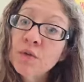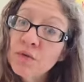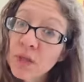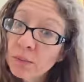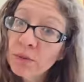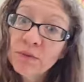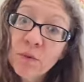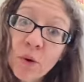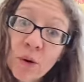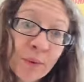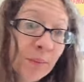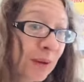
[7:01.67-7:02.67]
you've done
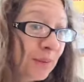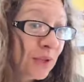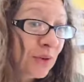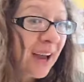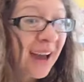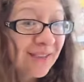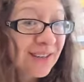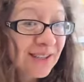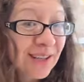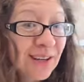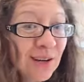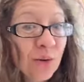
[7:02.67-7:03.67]
before, but maybe you haven't
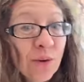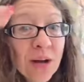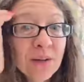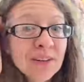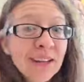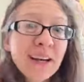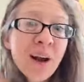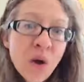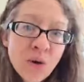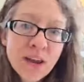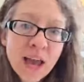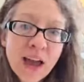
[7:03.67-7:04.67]
done it in a while and you're like,
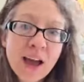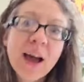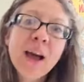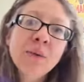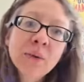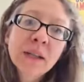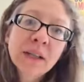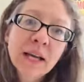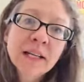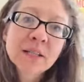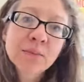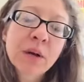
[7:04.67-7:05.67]
oh yeah, I really
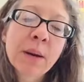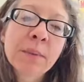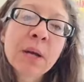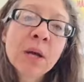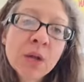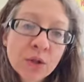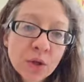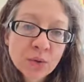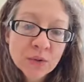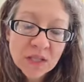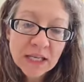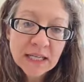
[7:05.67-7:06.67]
like to prep
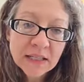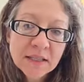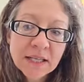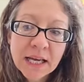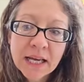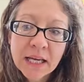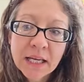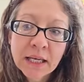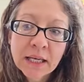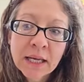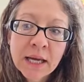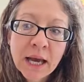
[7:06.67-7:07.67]
those things
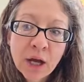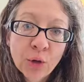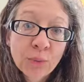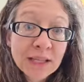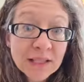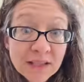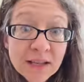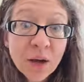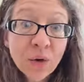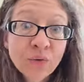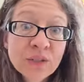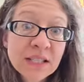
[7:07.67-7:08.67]
and help
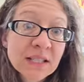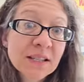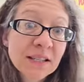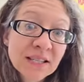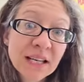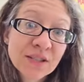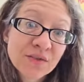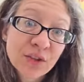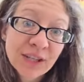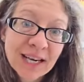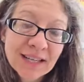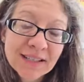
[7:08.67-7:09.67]
myself see success for
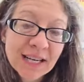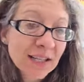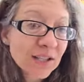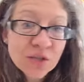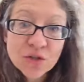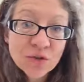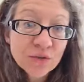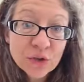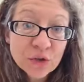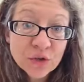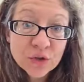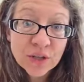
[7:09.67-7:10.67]
the next day, because it's your
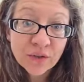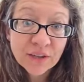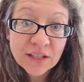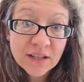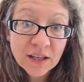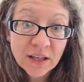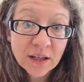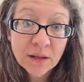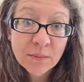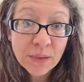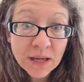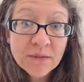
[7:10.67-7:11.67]
future self that's going to
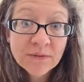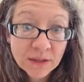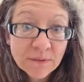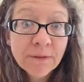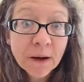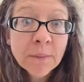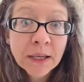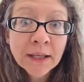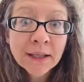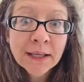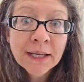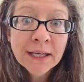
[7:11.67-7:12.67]
benefit from
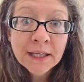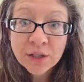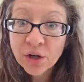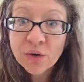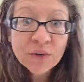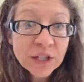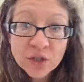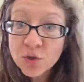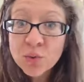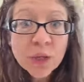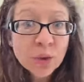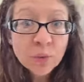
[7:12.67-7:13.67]
it. You're already
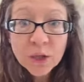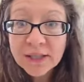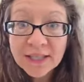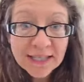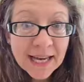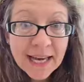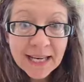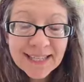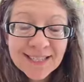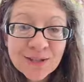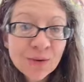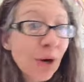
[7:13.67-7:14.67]
doing the work today,
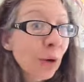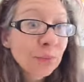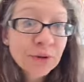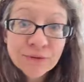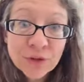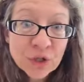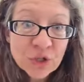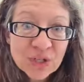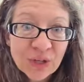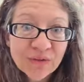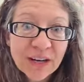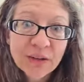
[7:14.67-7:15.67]
so help your future
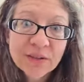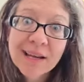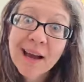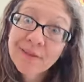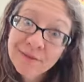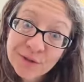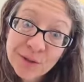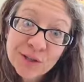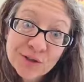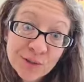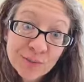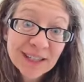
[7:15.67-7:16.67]
self out to have a few
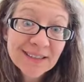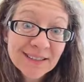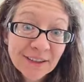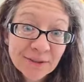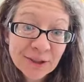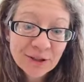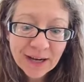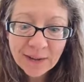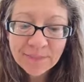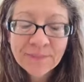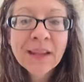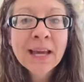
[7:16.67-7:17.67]
extra minutes left in your
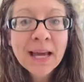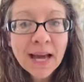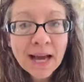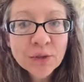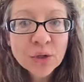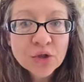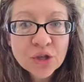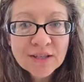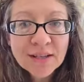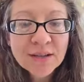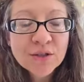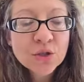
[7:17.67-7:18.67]
day. I'm Coach
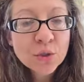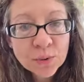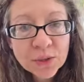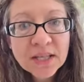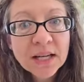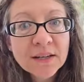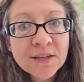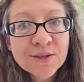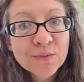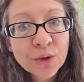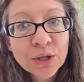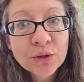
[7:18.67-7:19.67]
Jessica, super excited to
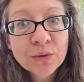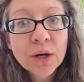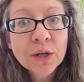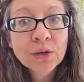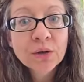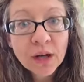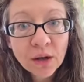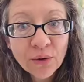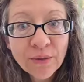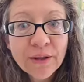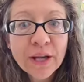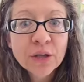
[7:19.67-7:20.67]
support you on your
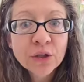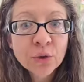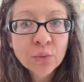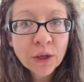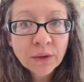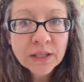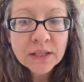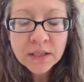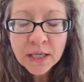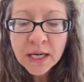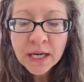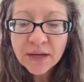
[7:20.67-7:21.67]
health and your wellness.
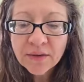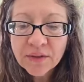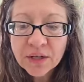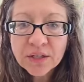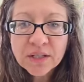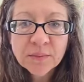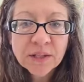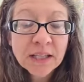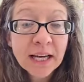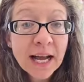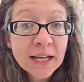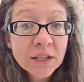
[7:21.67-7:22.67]
If there is something
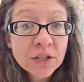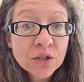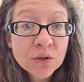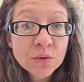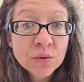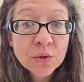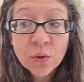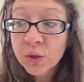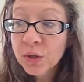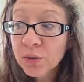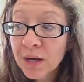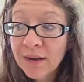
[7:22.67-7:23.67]
that I can do, or
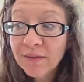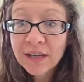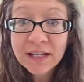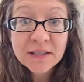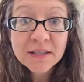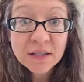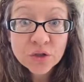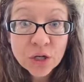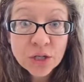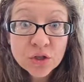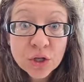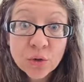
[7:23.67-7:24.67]
you have a
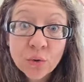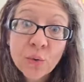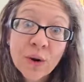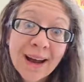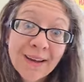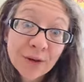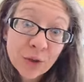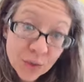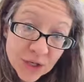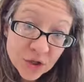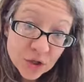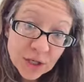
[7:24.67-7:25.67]
suggestion or have a
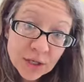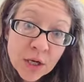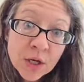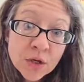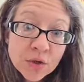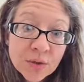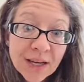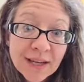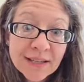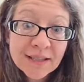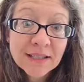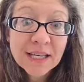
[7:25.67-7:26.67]
question, do not
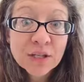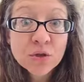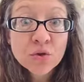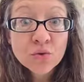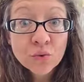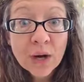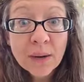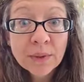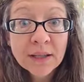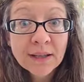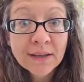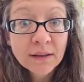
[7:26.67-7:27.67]
hesitate to drop
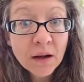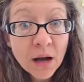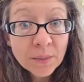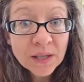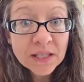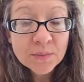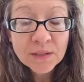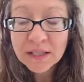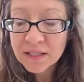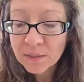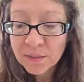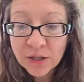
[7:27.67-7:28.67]
it in the comments,
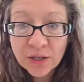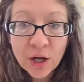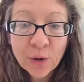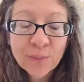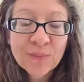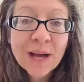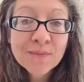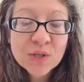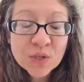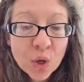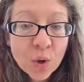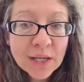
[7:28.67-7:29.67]
because I'm here to help. I'm
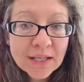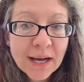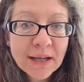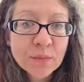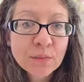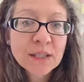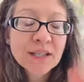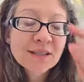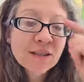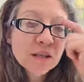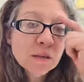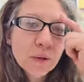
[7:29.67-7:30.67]
so excited because
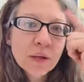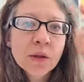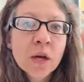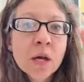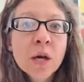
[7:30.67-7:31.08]
this month